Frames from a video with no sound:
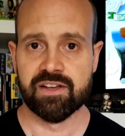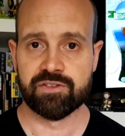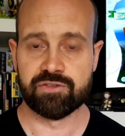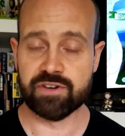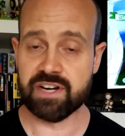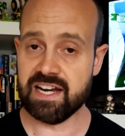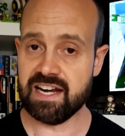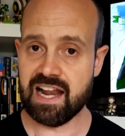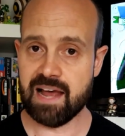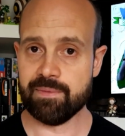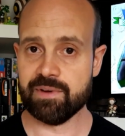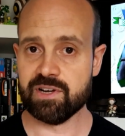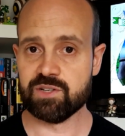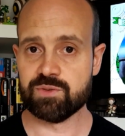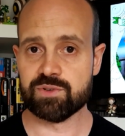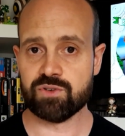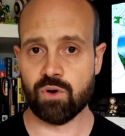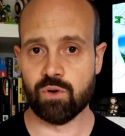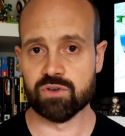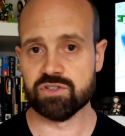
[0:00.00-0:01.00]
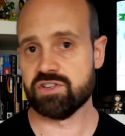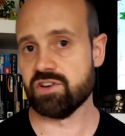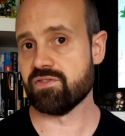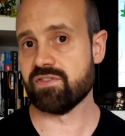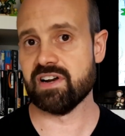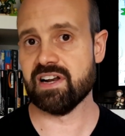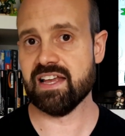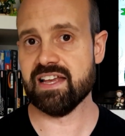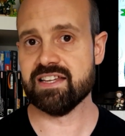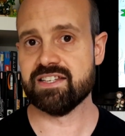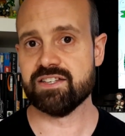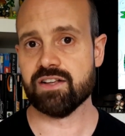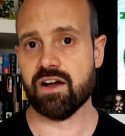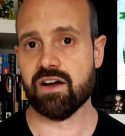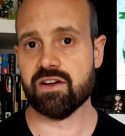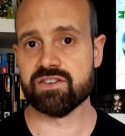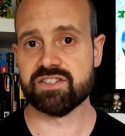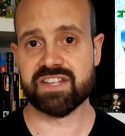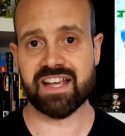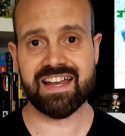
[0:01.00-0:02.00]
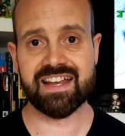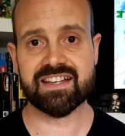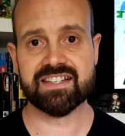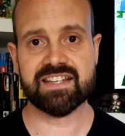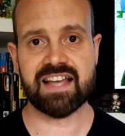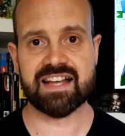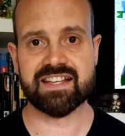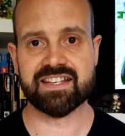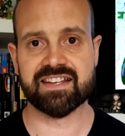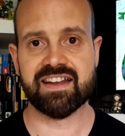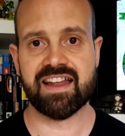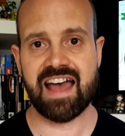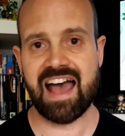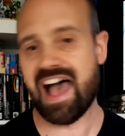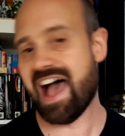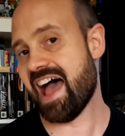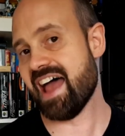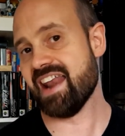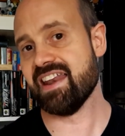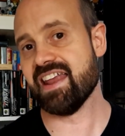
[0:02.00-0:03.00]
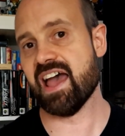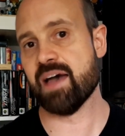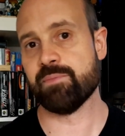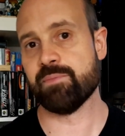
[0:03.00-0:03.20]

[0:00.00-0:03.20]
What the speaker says: 3D Lemmings was also released on Sega Saturn and